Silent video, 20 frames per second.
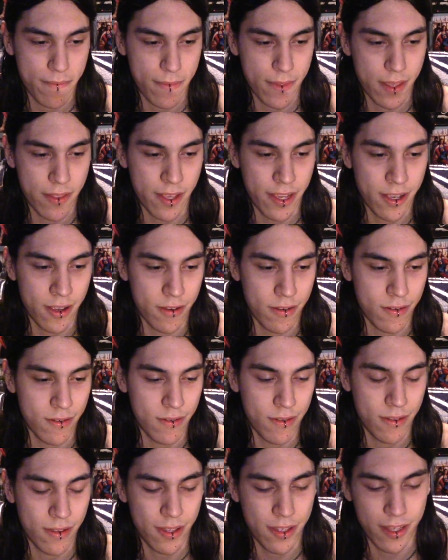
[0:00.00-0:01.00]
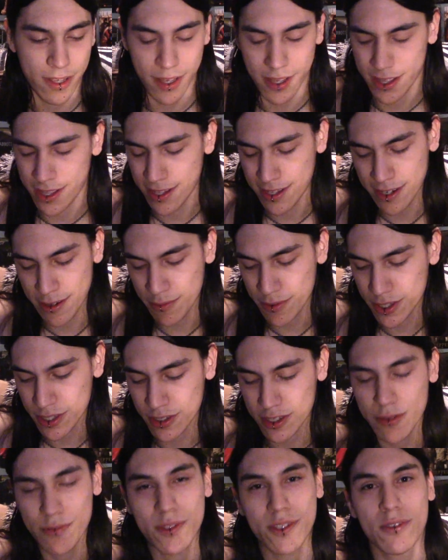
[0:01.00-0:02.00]
They go, and it
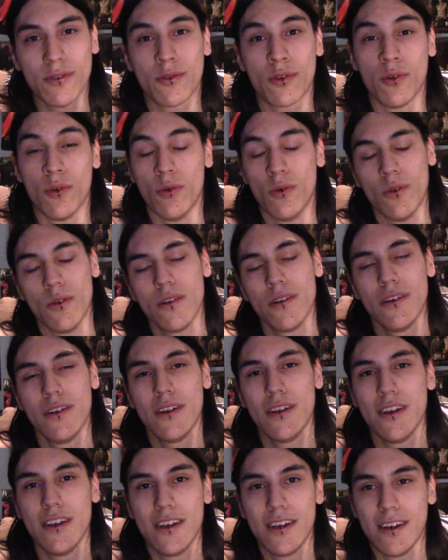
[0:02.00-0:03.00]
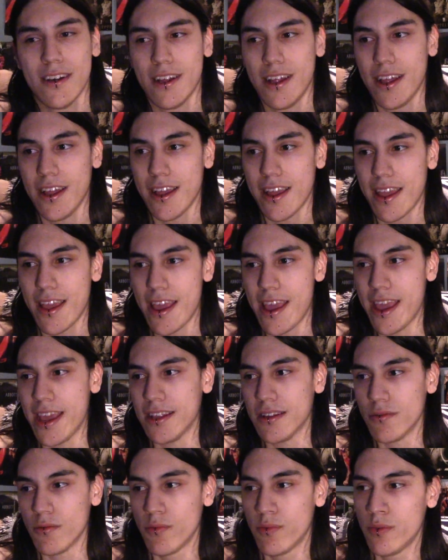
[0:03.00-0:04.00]
was so cool.
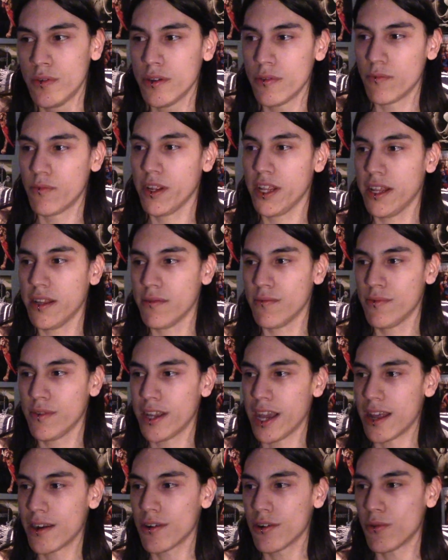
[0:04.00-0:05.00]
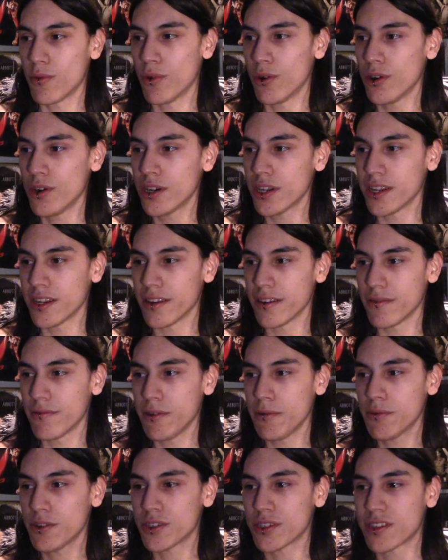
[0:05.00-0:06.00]
And when we got our award, and
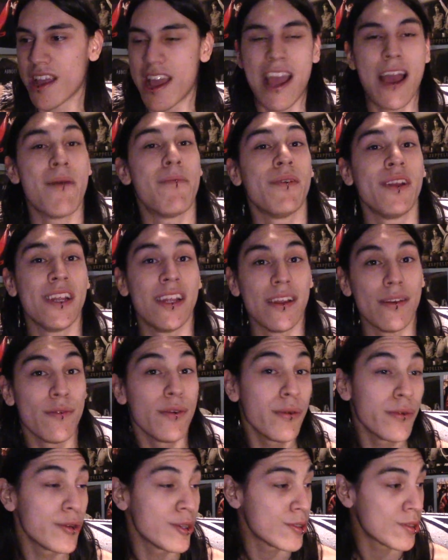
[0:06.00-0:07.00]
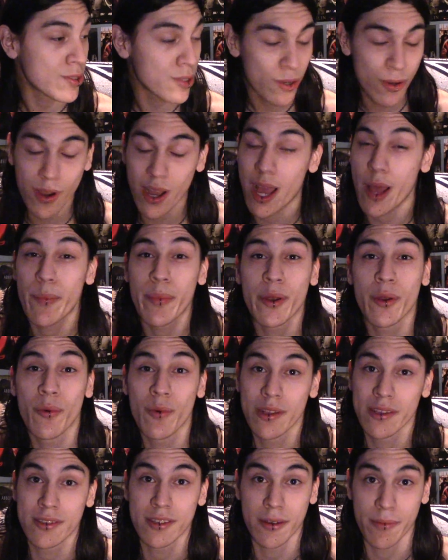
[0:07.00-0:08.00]
we were just happy, we were just so happy to
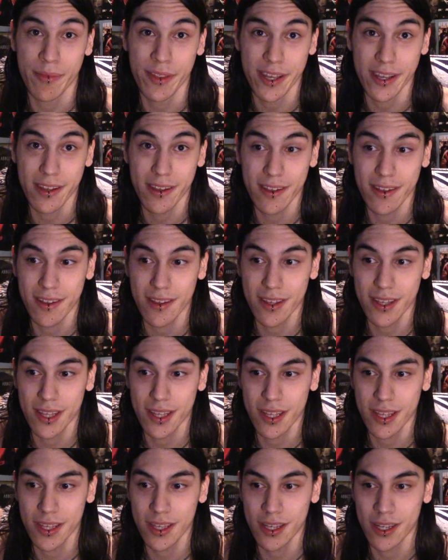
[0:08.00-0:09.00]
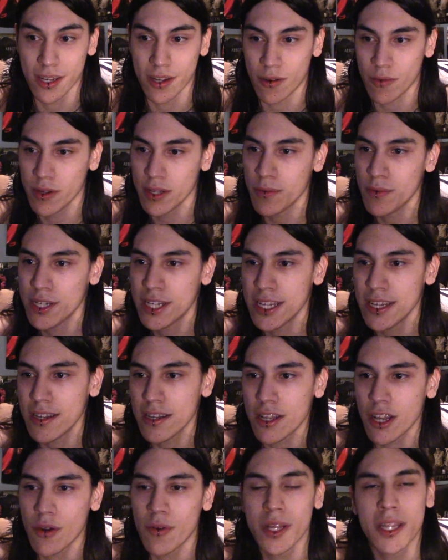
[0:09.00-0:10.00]
win something. You know, we
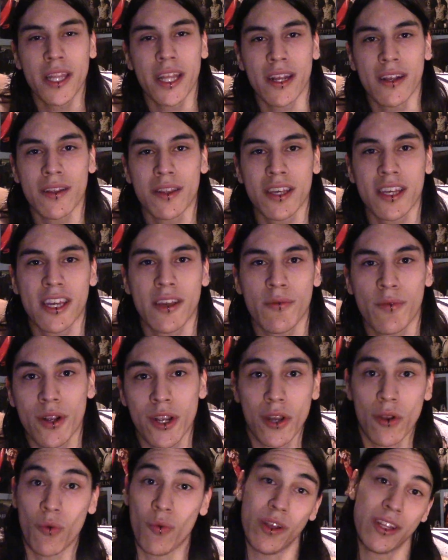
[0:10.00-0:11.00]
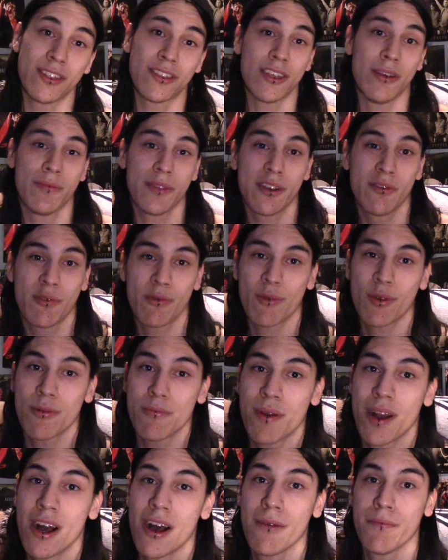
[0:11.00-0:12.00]
didn't go in there thinking we were gonna win something. We
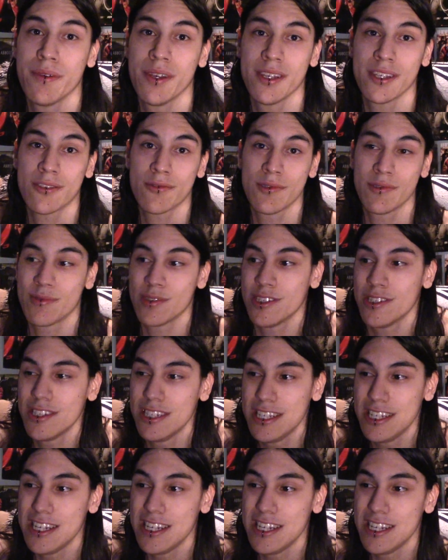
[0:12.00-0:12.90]
weren't pompous, we weren't